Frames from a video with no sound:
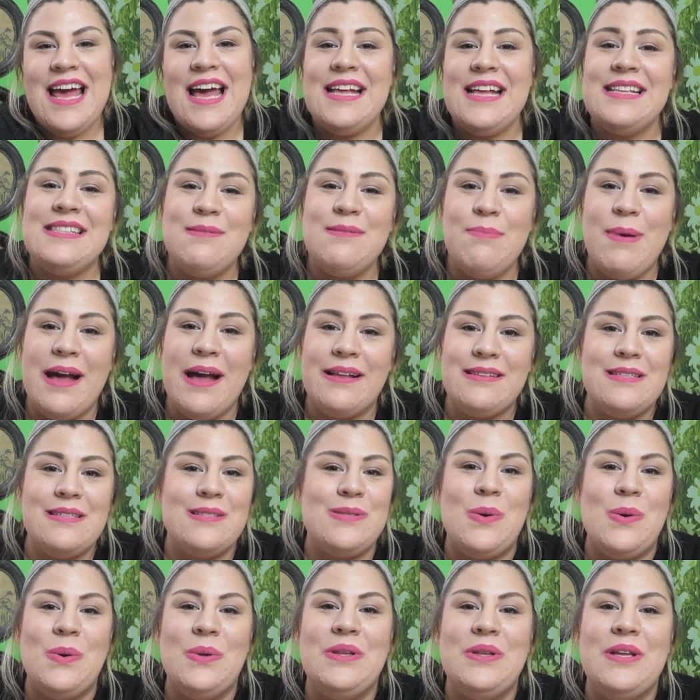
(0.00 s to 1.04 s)
It's a back to
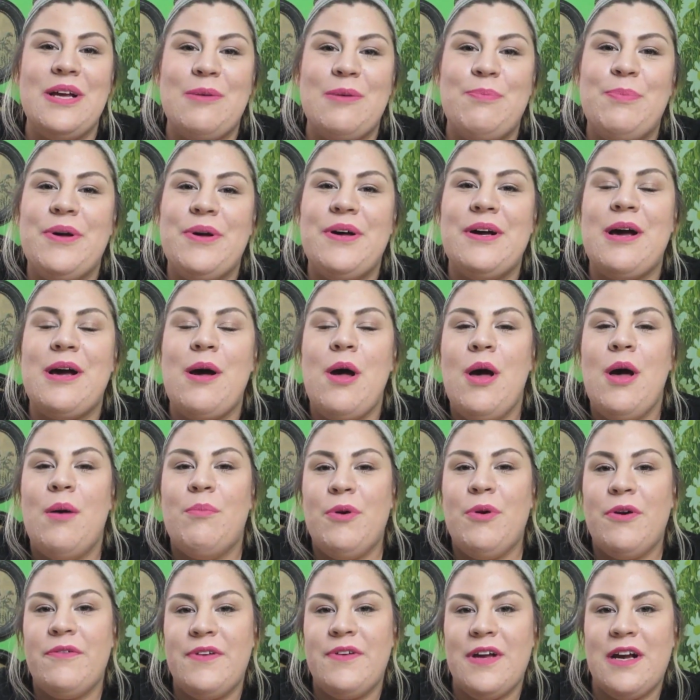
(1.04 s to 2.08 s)
school lookbook,
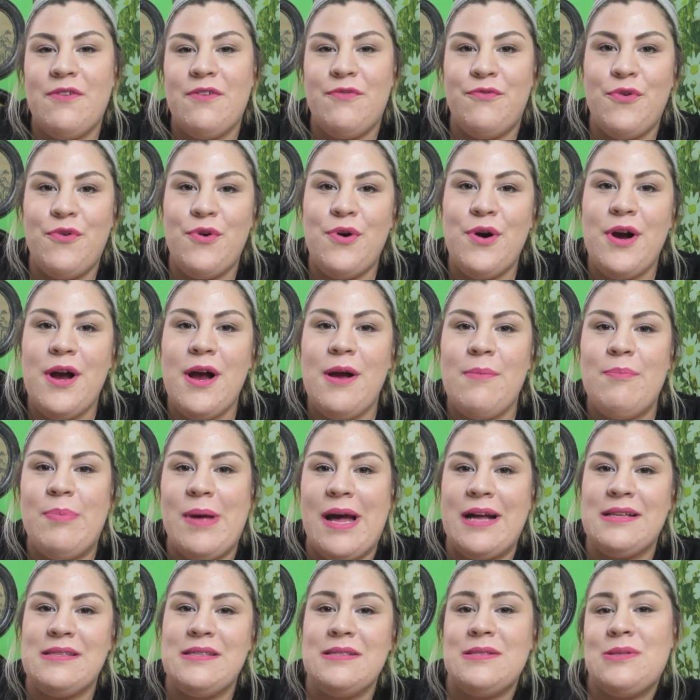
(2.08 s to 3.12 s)
perfect for
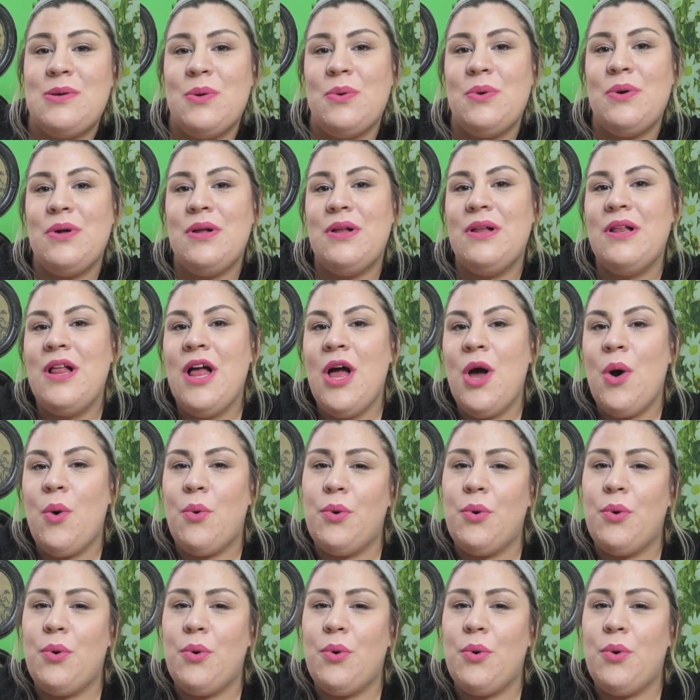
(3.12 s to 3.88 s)
back to school